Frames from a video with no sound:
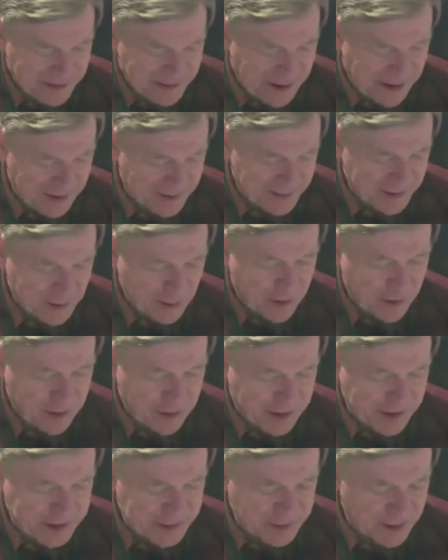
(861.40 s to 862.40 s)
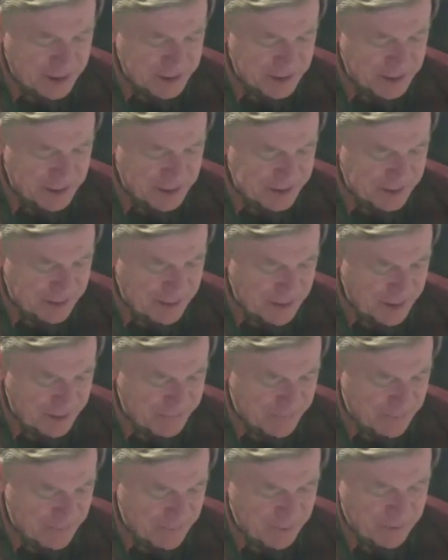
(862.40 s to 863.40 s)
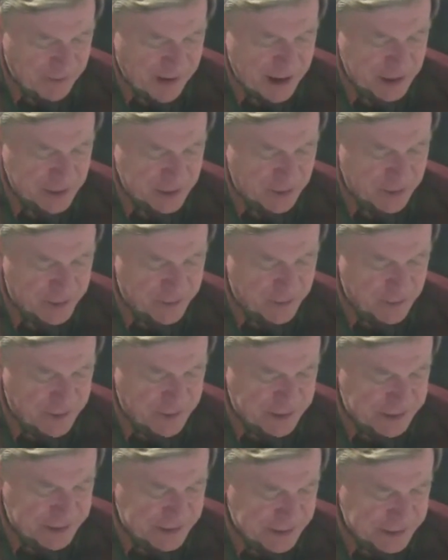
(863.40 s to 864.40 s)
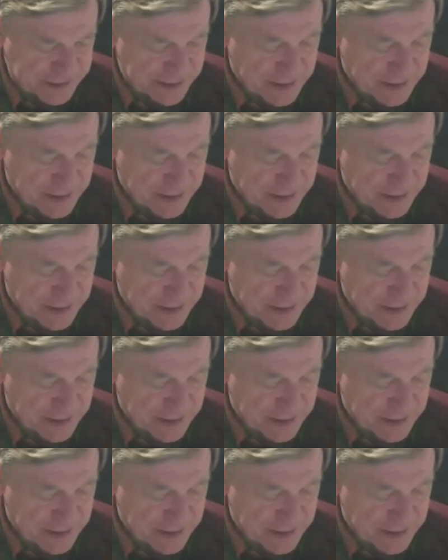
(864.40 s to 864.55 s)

Yeah, the quality structure isn't right for actual 3 and 6.